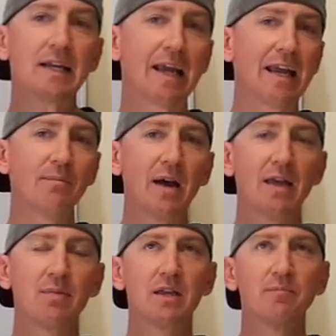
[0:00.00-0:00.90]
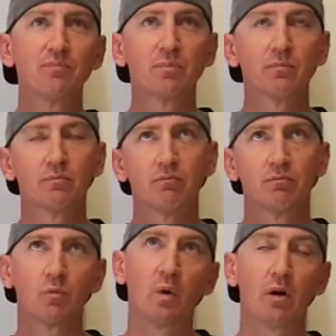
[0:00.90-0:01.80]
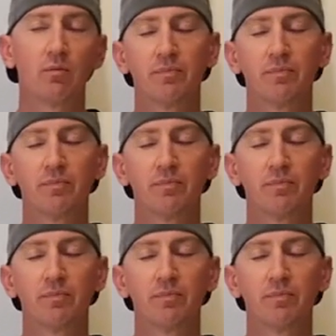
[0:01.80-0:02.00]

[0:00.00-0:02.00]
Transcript: It may be, well,